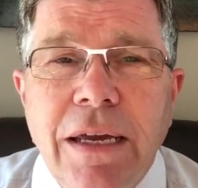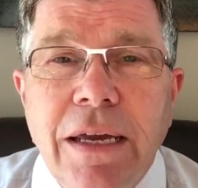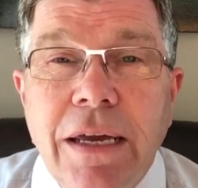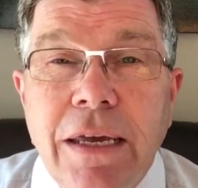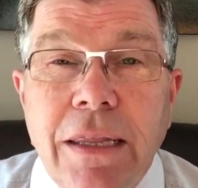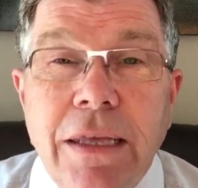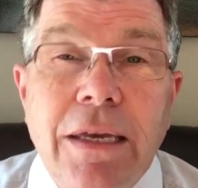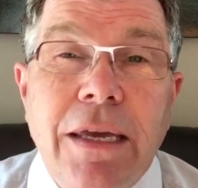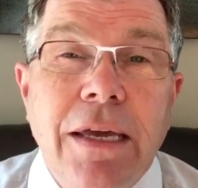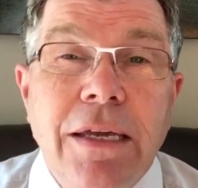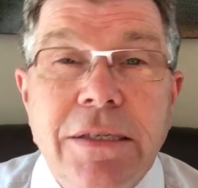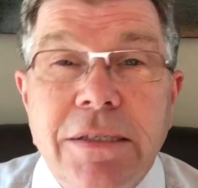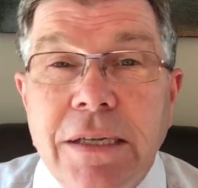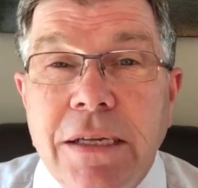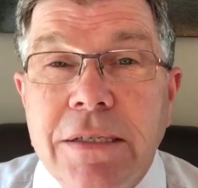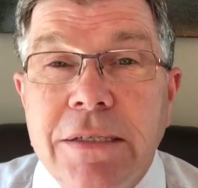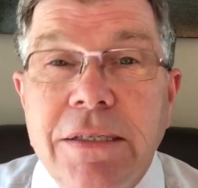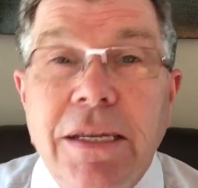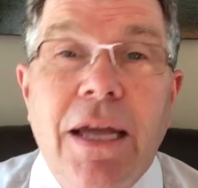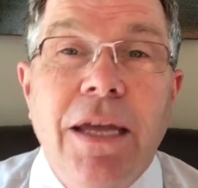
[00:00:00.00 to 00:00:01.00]
And the king
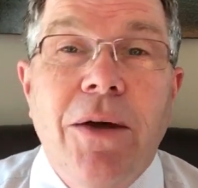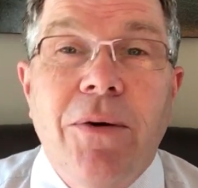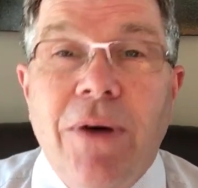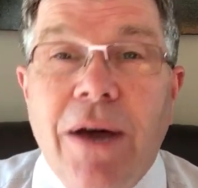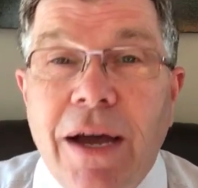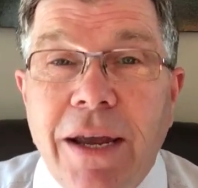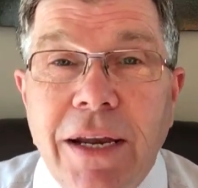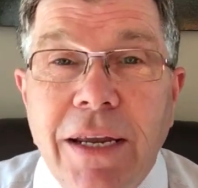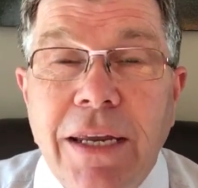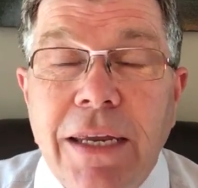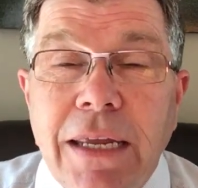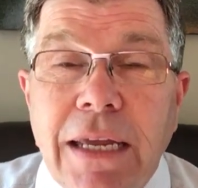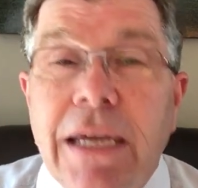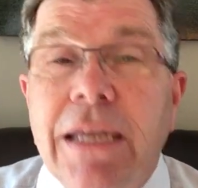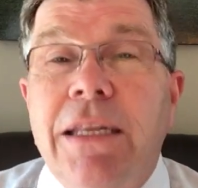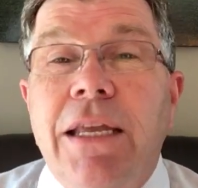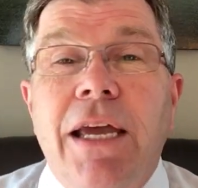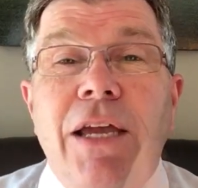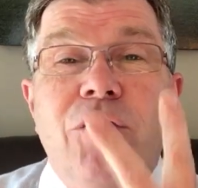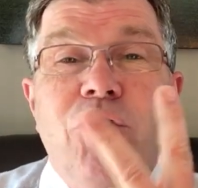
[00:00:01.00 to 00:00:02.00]
says, tell you what, you can
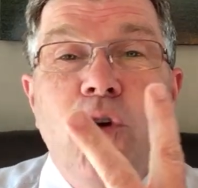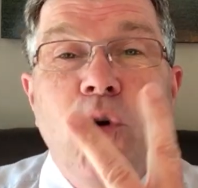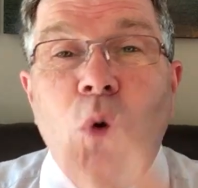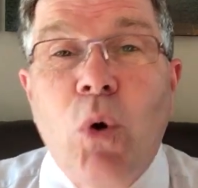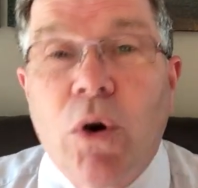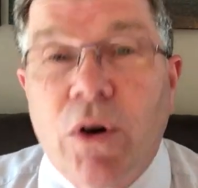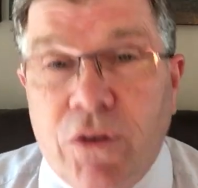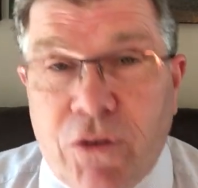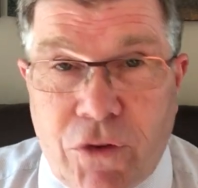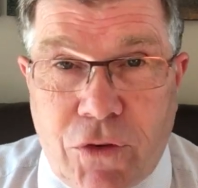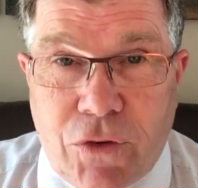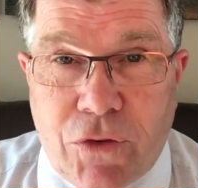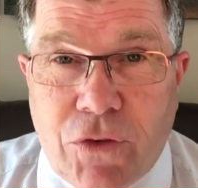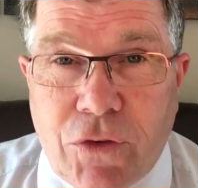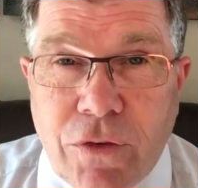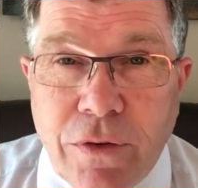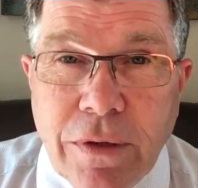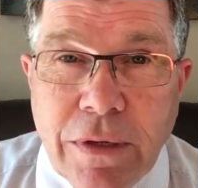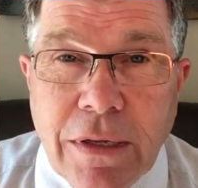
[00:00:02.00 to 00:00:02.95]
take 2 horses.